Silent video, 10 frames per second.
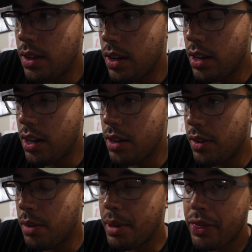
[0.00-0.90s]

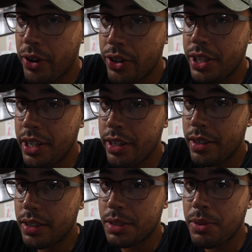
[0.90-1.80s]
on my third gear,
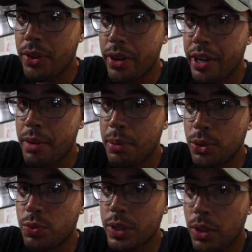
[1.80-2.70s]
because my third gear
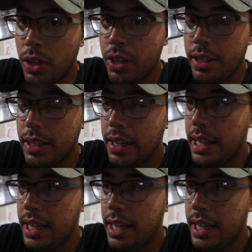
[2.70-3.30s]
pulls real hard.